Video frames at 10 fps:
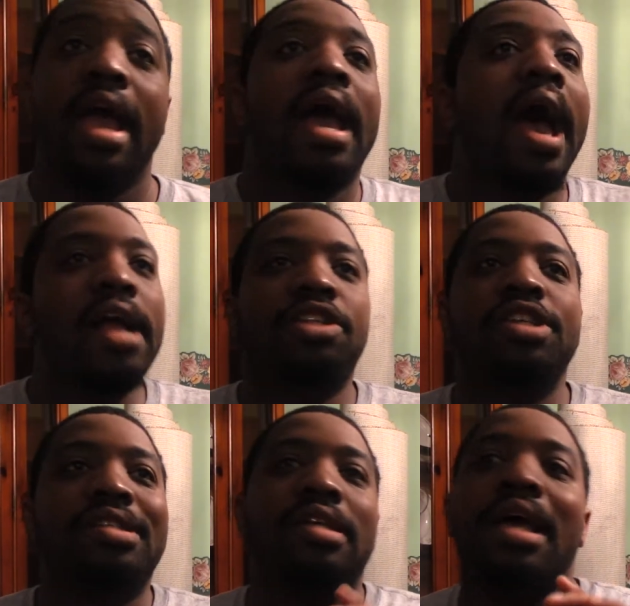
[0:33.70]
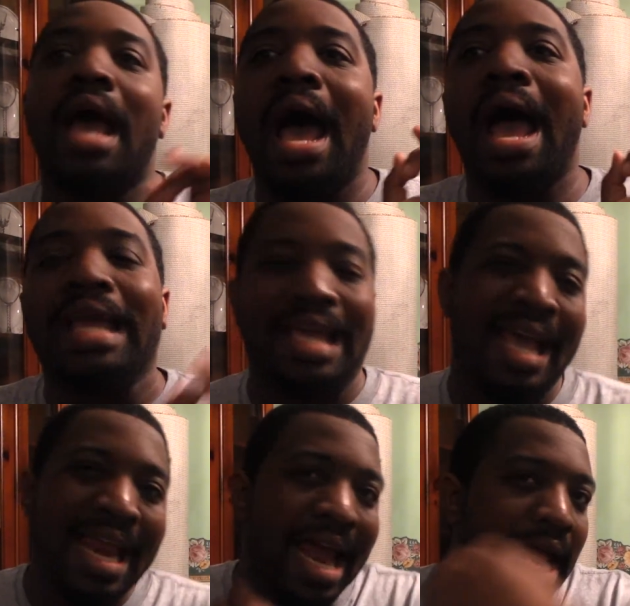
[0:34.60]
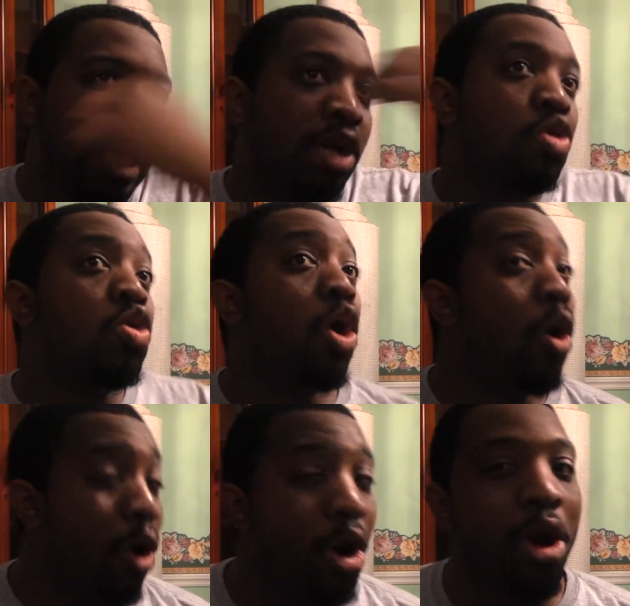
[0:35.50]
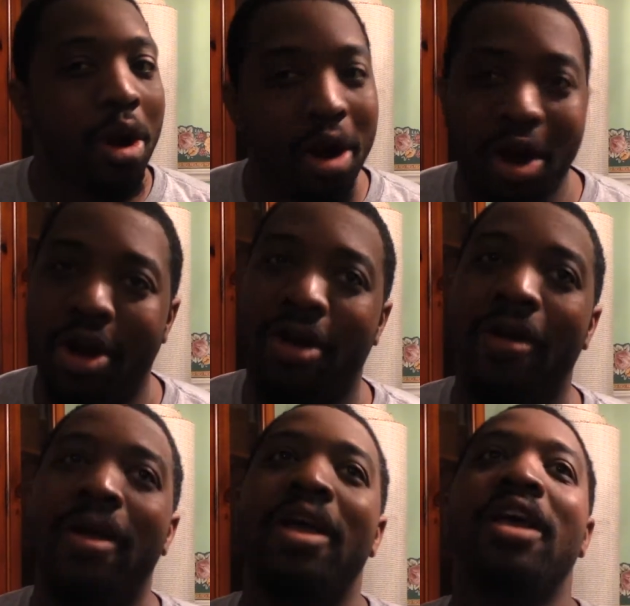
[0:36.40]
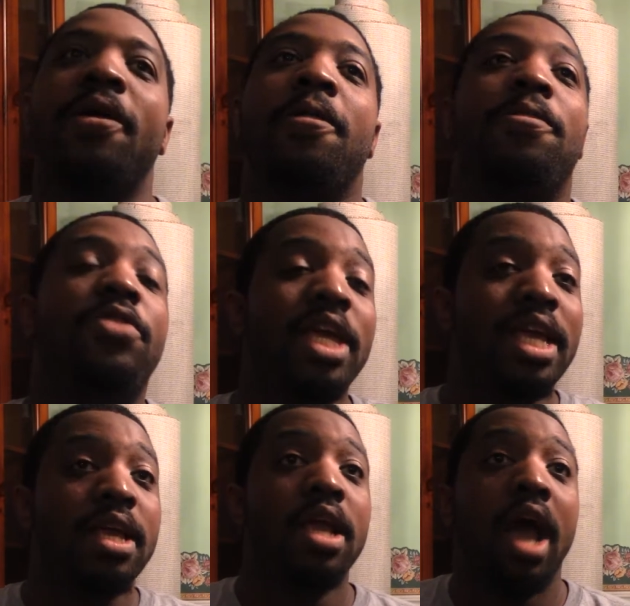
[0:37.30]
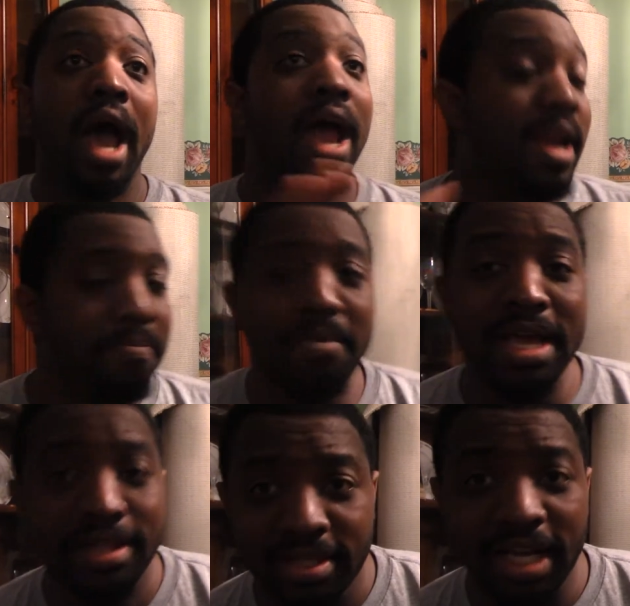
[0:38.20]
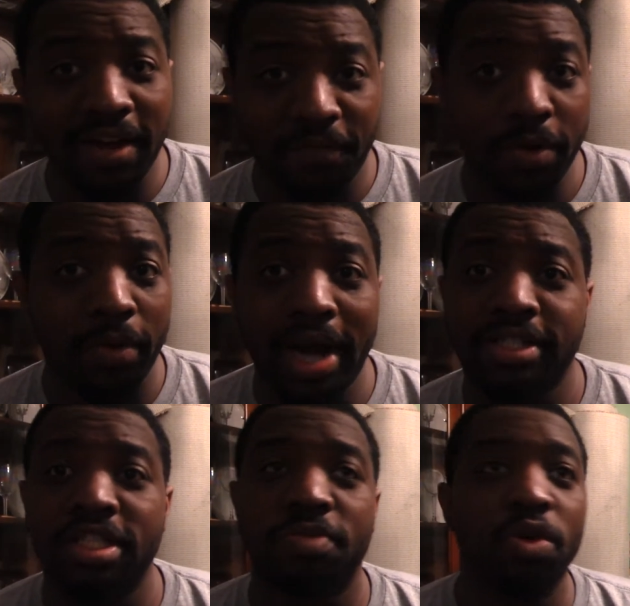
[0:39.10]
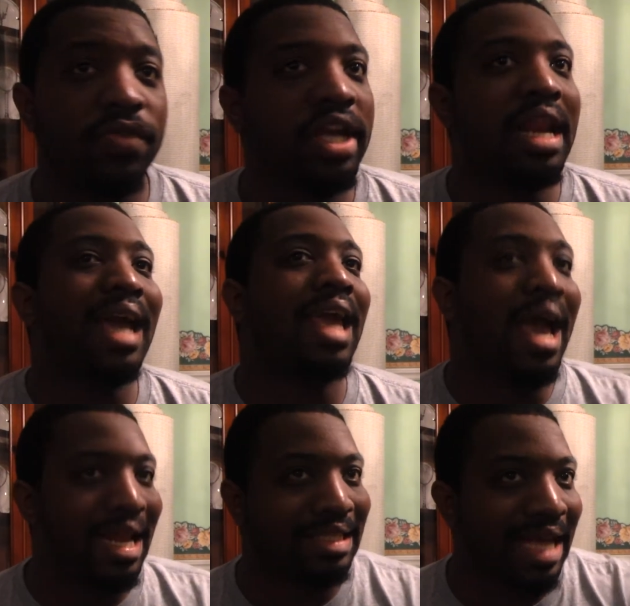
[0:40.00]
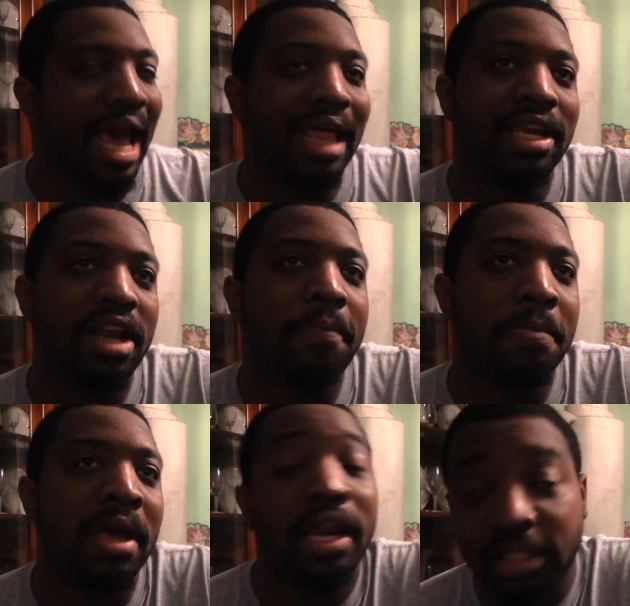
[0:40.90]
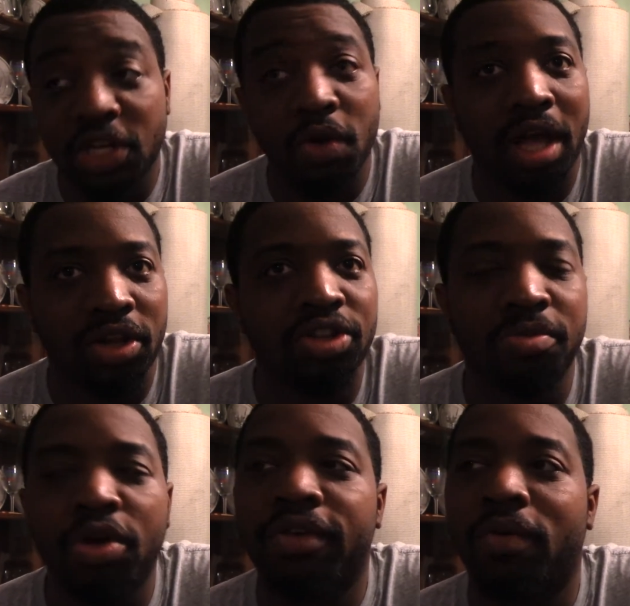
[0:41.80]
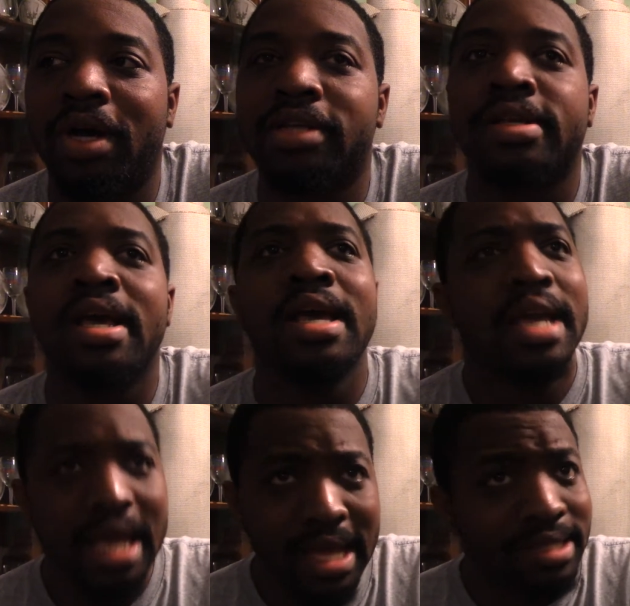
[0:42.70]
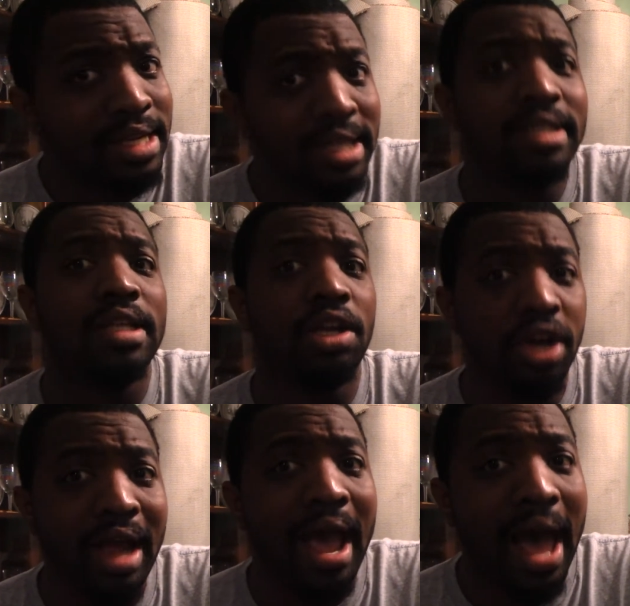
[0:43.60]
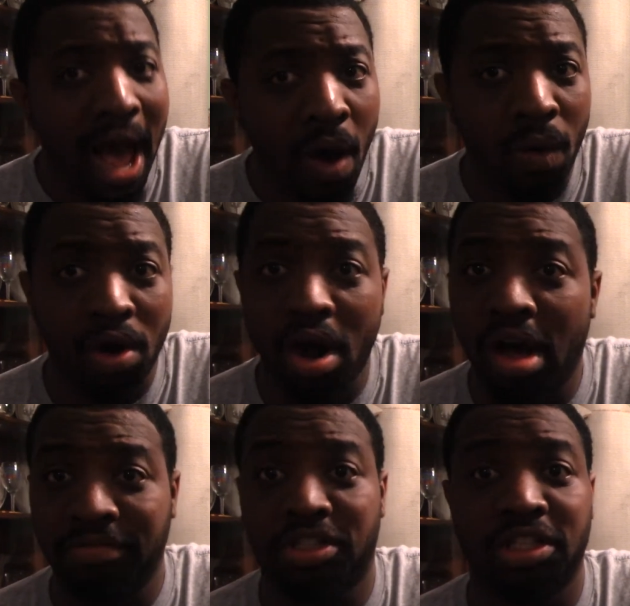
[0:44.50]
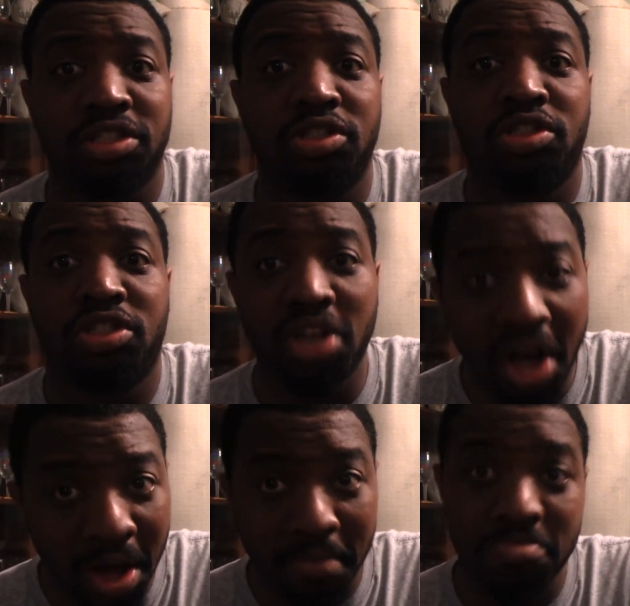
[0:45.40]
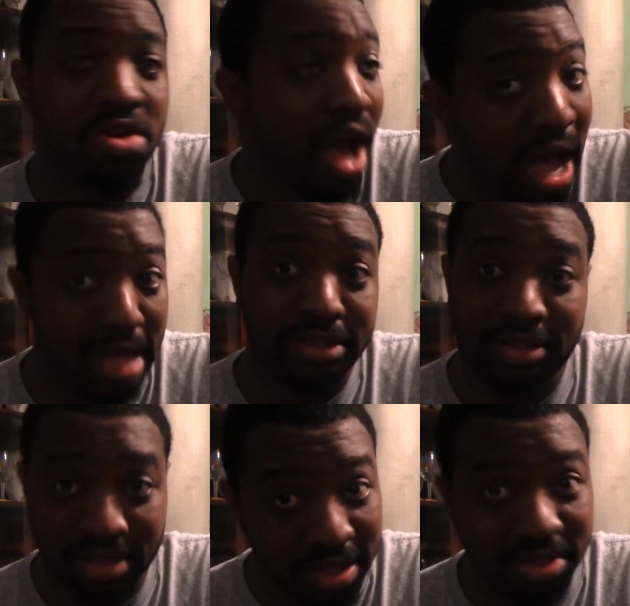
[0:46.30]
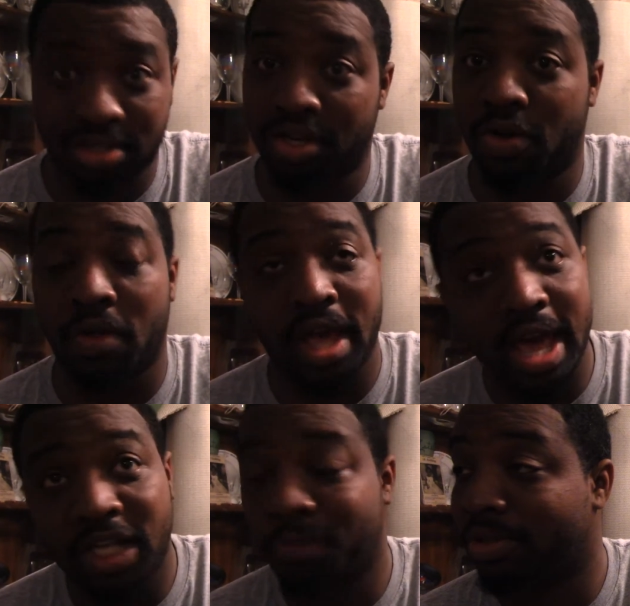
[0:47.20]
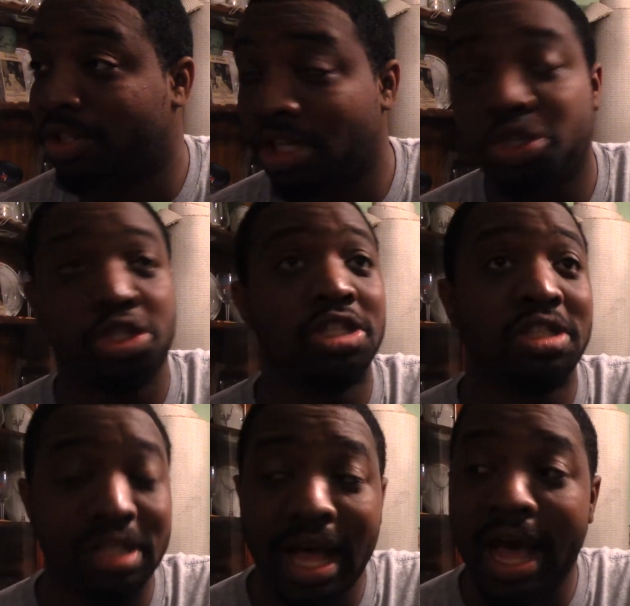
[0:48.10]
I cannot ignore the... me and Seth, we were watching this movie, and I kind of tallied it up in my head because I knew how long the movie was. It's at least a good hour of just dumb, nonsensical exposition /